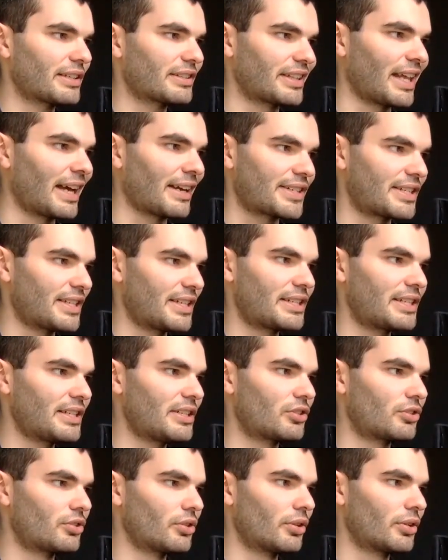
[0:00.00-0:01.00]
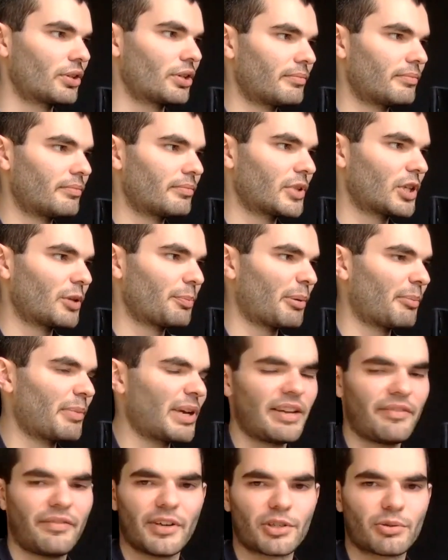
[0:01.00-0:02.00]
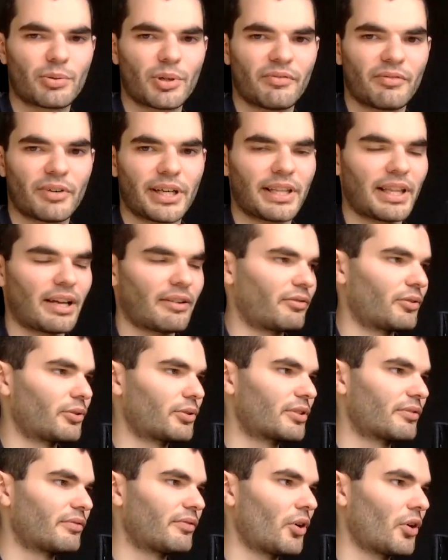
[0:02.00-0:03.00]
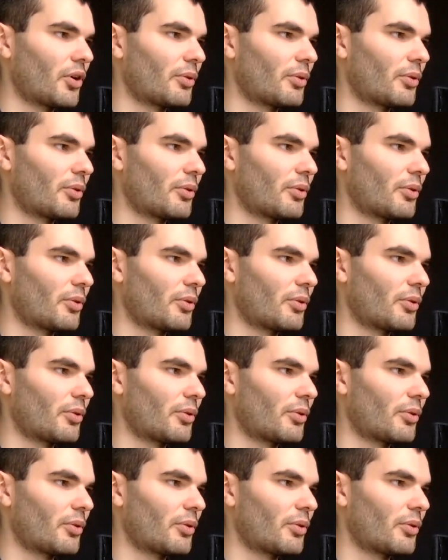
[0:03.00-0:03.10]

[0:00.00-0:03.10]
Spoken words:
That's it. He's done. The Prometheans weren't really that fun to fight,